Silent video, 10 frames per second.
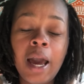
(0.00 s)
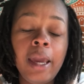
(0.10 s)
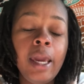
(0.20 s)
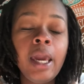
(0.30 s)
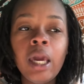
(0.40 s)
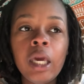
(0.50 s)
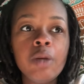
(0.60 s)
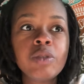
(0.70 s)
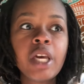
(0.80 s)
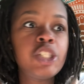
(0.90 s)
Cayenne. It
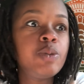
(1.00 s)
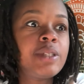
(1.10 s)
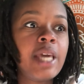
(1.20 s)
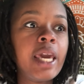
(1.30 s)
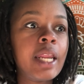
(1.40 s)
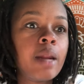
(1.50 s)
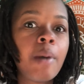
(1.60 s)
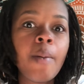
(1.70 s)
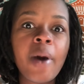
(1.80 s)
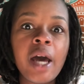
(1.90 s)
was like she was taken out of
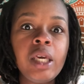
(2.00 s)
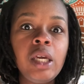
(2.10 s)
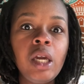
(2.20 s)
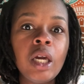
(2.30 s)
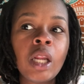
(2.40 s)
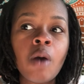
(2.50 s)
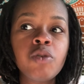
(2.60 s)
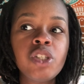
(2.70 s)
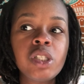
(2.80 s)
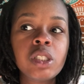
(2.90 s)
my body. And I
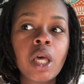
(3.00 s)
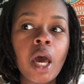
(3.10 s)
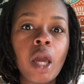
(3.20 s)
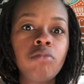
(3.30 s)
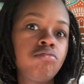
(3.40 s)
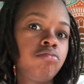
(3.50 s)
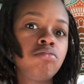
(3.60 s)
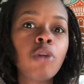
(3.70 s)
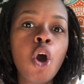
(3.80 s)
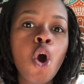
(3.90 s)
was just like
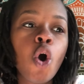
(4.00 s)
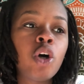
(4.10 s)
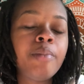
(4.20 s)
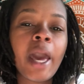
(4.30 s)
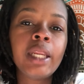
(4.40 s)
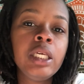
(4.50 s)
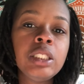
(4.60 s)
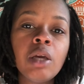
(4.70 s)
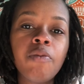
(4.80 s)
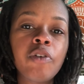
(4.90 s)
on
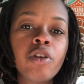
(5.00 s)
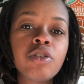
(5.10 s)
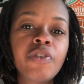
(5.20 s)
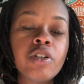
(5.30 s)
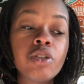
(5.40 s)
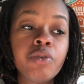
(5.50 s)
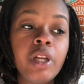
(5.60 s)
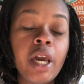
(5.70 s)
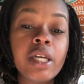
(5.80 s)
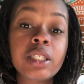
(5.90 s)
magnesium for those first 3
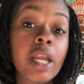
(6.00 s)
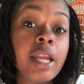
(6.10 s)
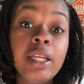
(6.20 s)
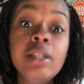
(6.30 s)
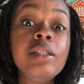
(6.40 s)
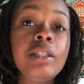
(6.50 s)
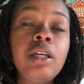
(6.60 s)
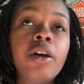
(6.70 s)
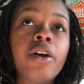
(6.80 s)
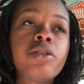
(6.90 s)
days, and I didn't
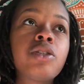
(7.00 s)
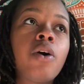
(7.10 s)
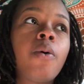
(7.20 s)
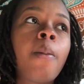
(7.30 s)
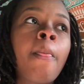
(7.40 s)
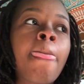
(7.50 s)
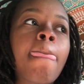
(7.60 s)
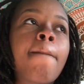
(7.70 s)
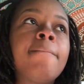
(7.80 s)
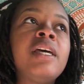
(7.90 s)
see her. So
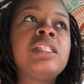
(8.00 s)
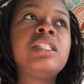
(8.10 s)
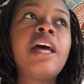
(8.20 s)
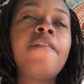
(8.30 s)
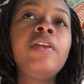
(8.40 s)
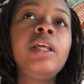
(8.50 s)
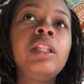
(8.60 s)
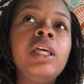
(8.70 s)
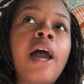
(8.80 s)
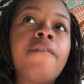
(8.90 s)
it's
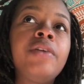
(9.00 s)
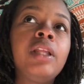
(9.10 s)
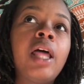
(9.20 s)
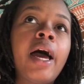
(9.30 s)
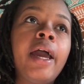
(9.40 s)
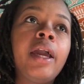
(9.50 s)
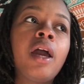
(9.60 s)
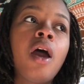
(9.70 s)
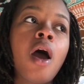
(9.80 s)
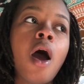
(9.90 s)
definitely, I feel
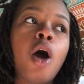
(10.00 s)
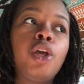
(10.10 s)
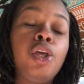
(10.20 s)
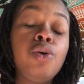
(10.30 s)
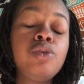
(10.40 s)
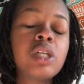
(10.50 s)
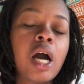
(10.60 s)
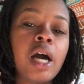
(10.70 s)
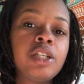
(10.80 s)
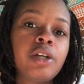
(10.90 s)
like, a huge
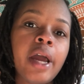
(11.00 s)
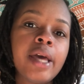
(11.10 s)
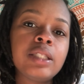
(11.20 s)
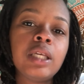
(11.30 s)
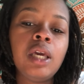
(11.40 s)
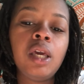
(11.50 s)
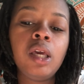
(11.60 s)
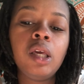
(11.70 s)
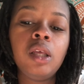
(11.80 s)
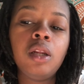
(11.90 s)
contrast
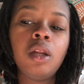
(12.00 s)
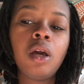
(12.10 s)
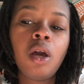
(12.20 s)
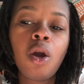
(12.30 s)
in